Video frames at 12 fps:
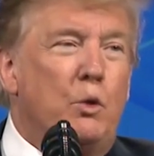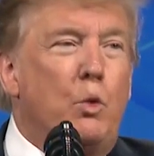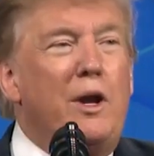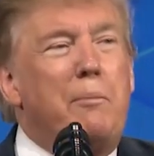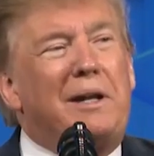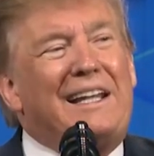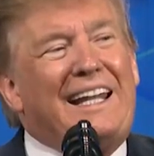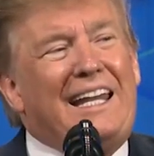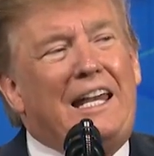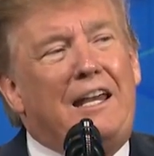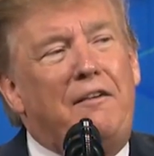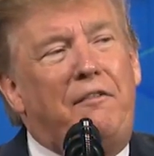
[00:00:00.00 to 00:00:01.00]
We
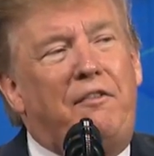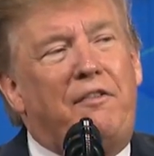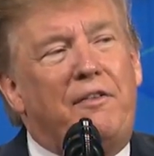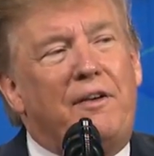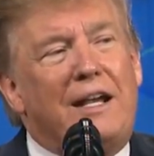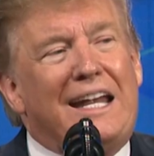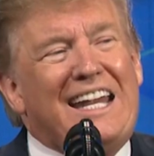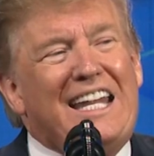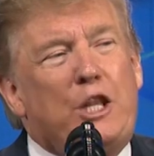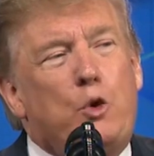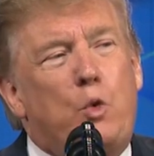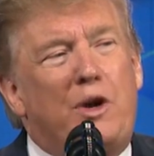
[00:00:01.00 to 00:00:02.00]
believe
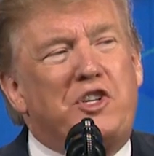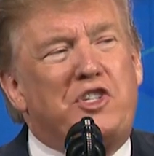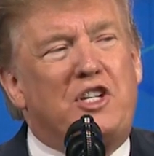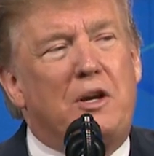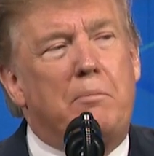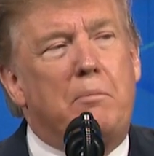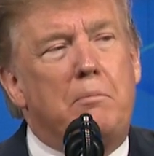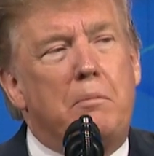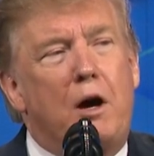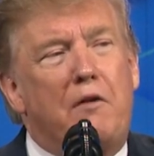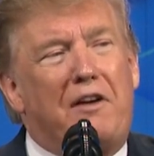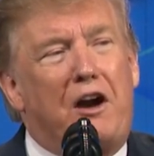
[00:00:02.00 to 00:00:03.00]
in the wisdom
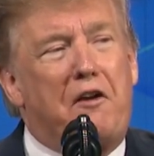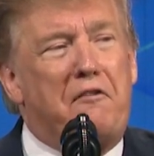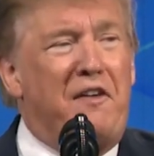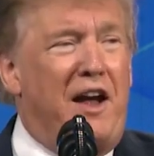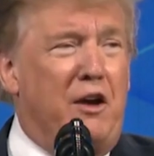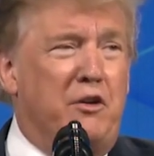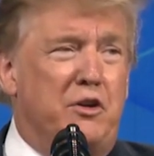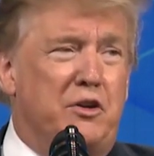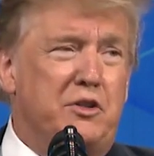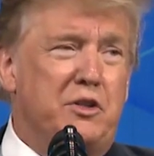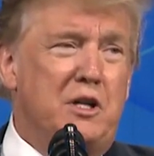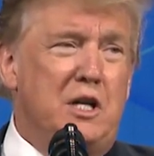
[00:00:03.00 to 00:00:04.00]
of our
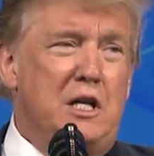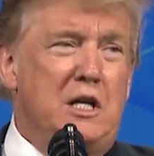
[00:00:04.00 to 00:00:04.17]
founders.